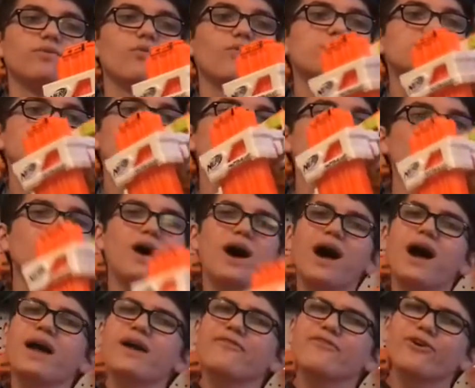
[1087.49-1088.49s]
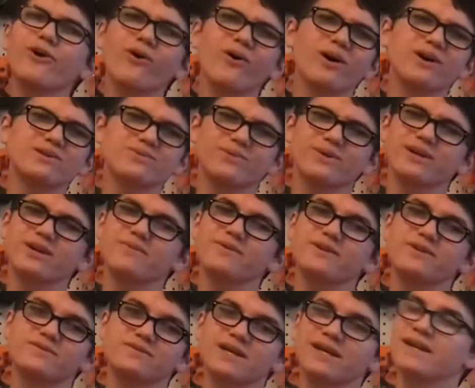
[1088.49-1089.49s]
Which is why, of course, we're going to be
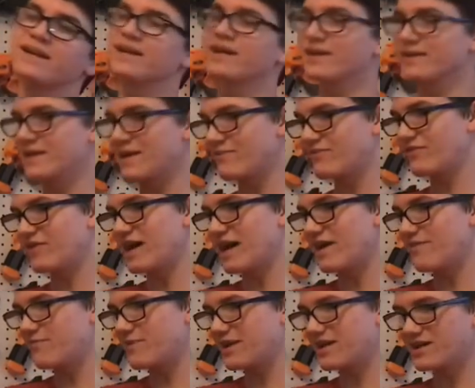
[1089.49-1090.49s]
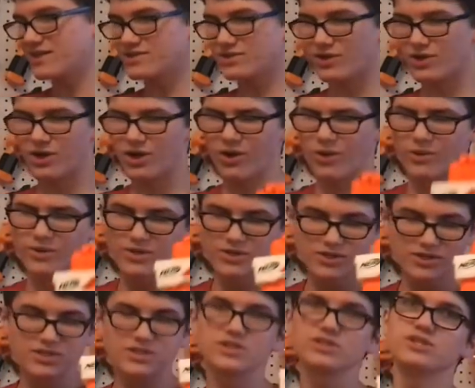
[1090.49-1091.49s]
using it in Gun Game 5, because, oh,
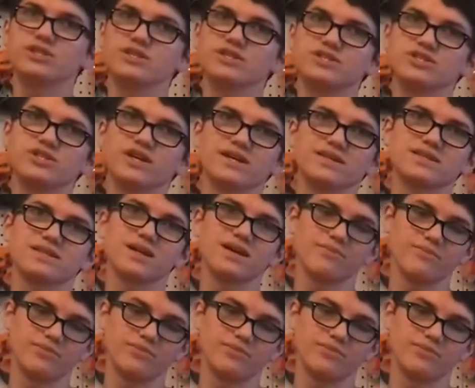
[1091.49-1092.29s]
she's just a